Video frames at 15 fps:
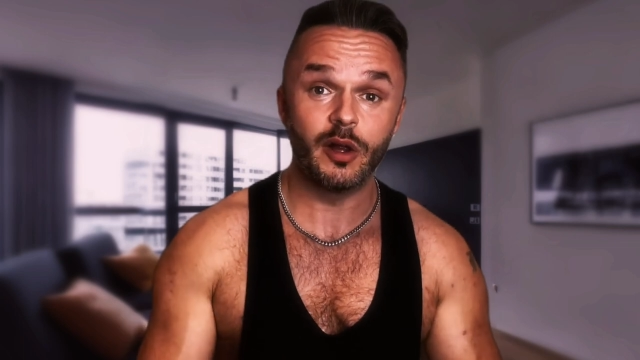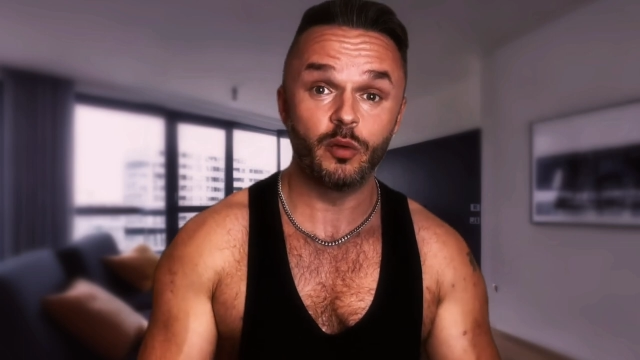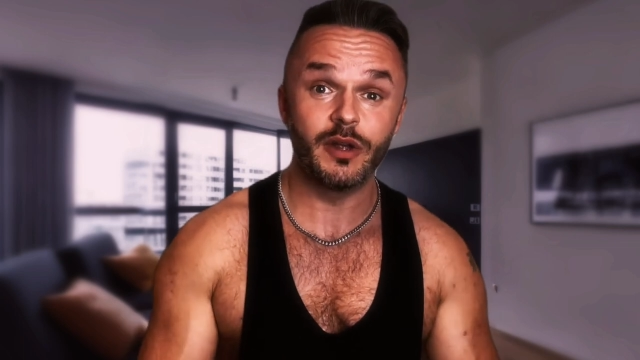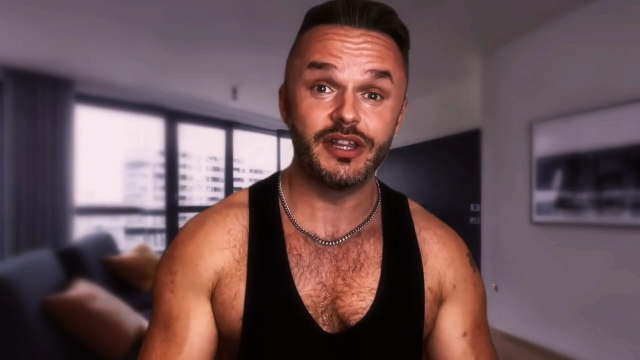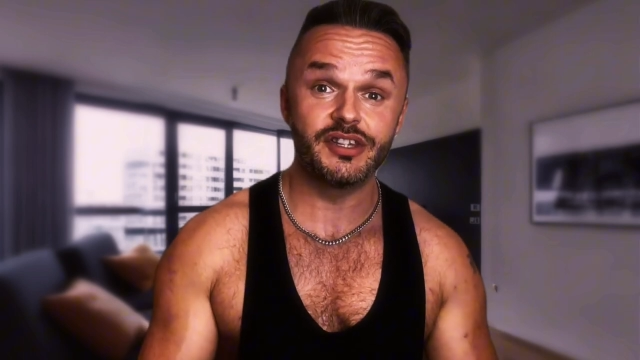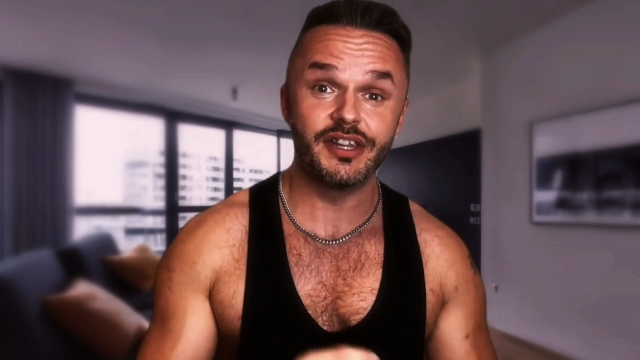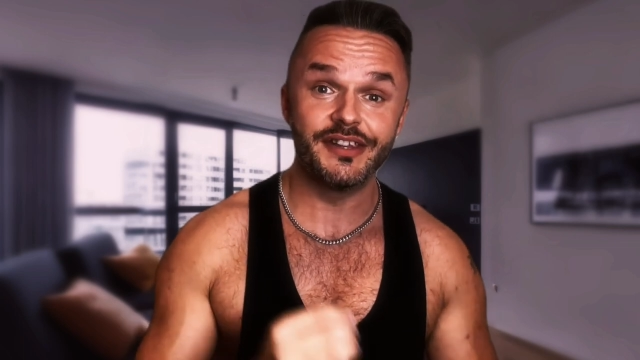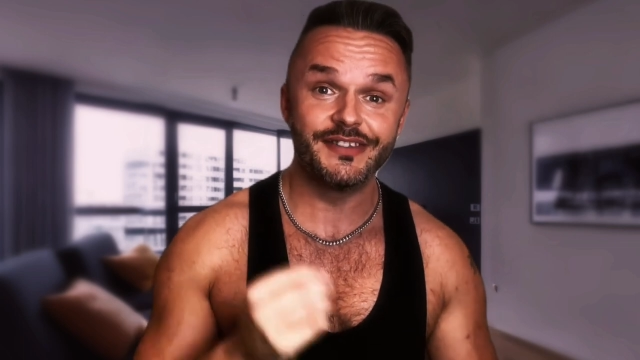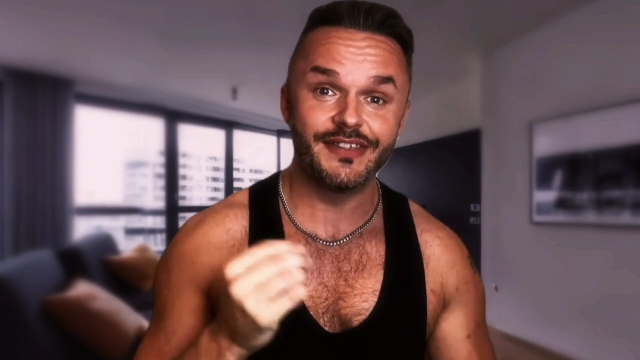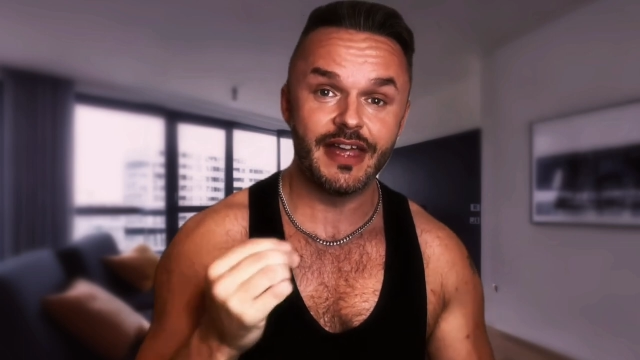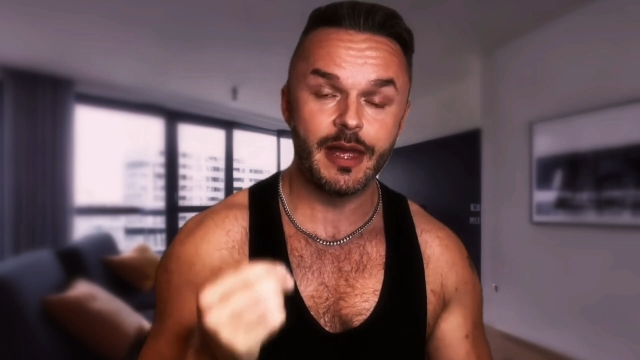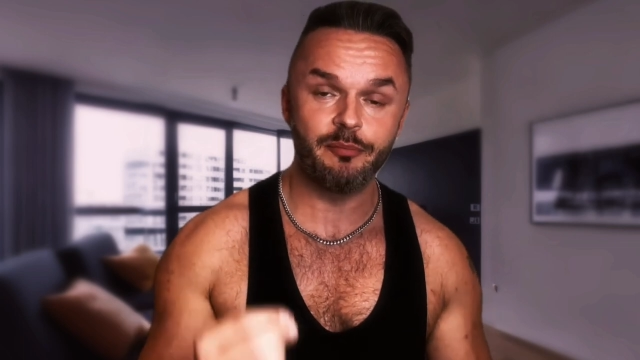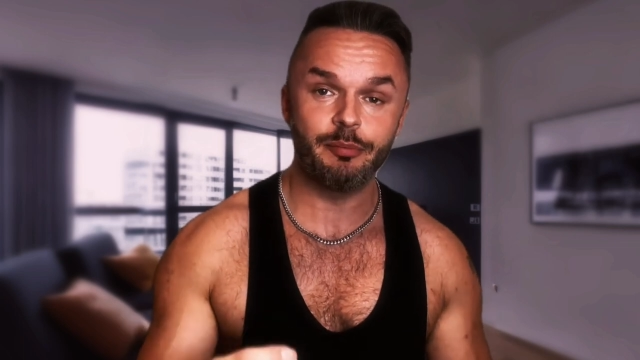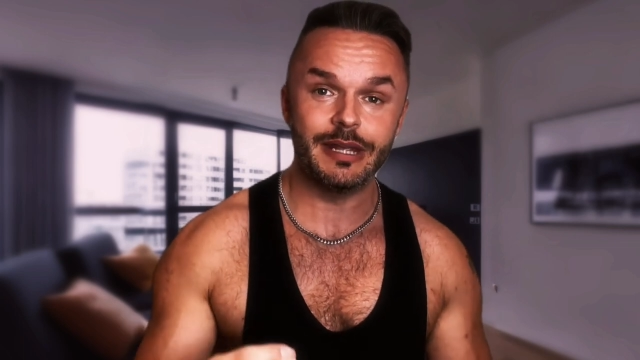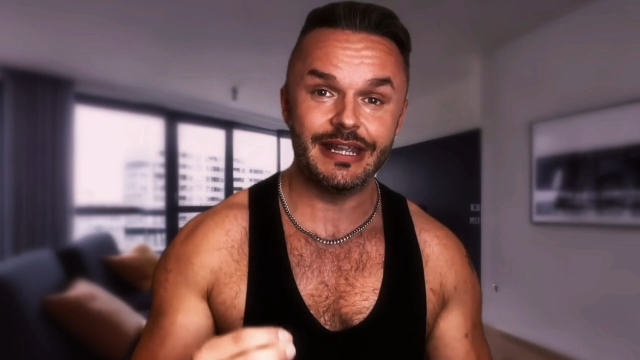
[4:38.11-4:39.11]
which is
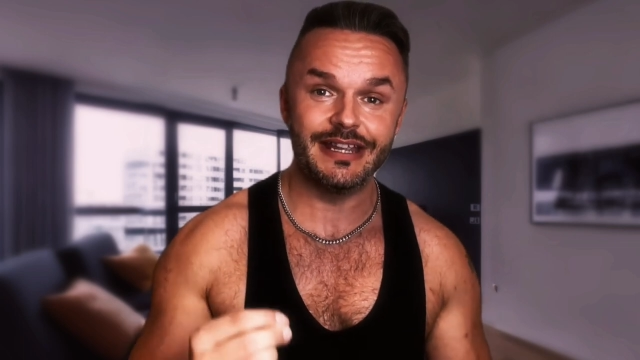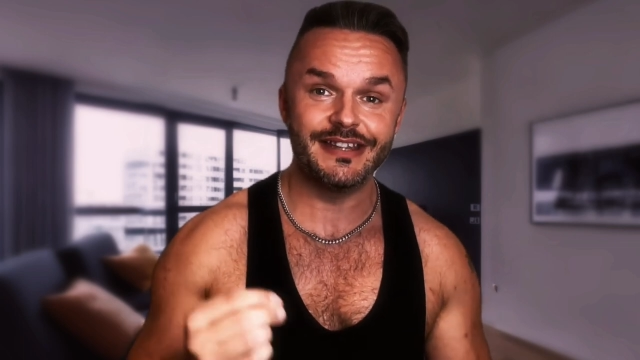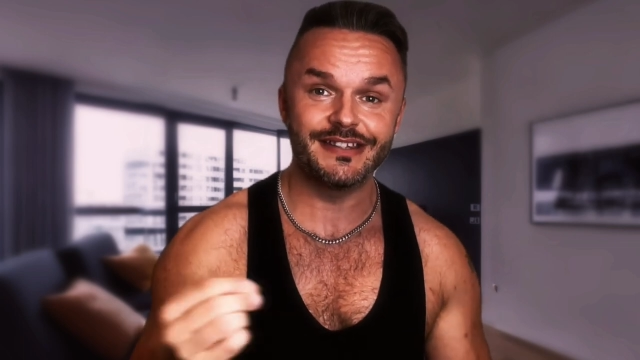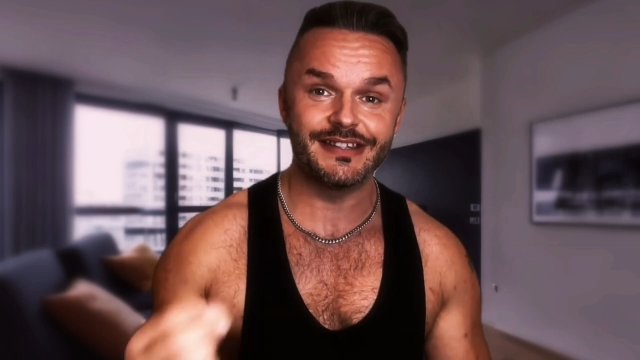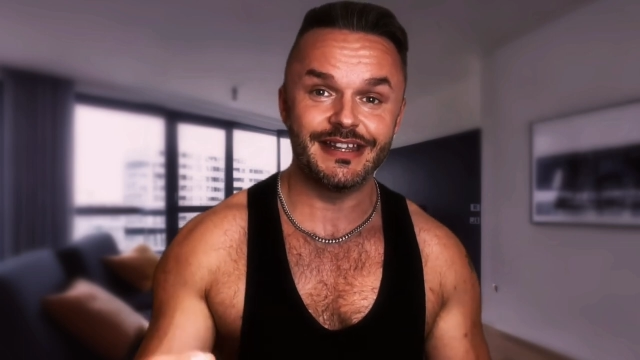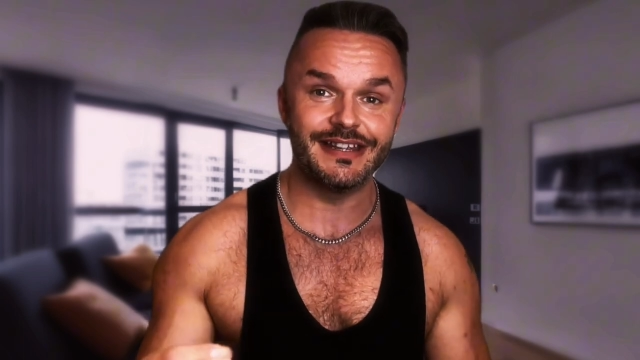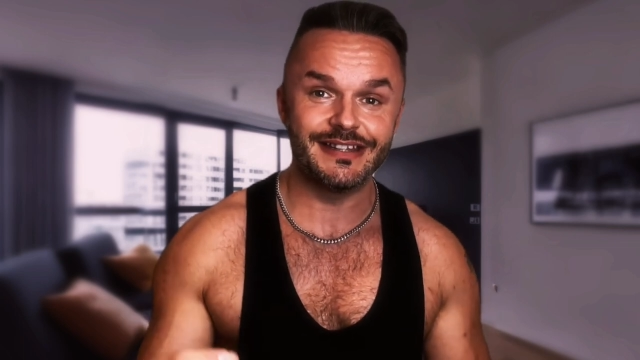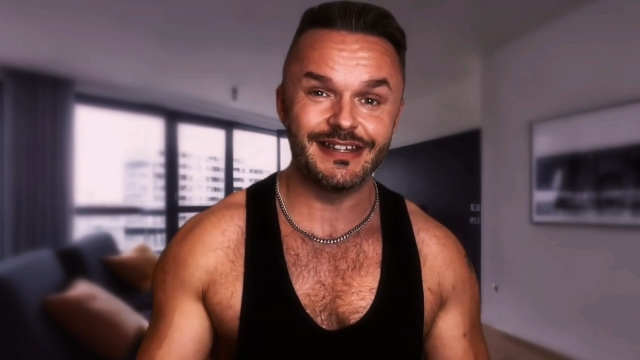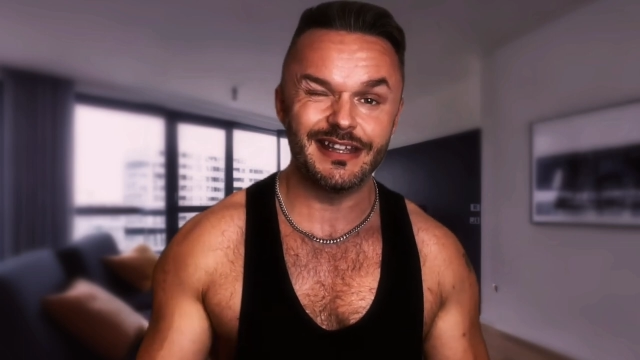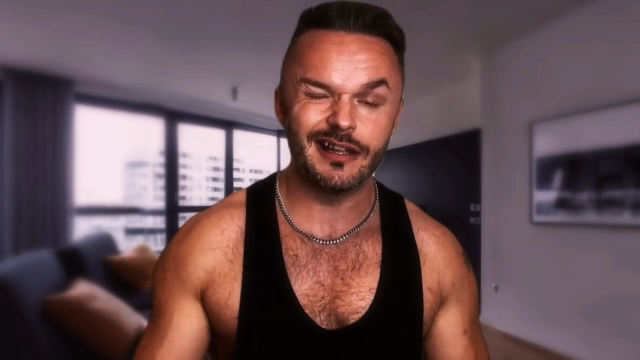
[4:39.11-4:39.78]
their PCT.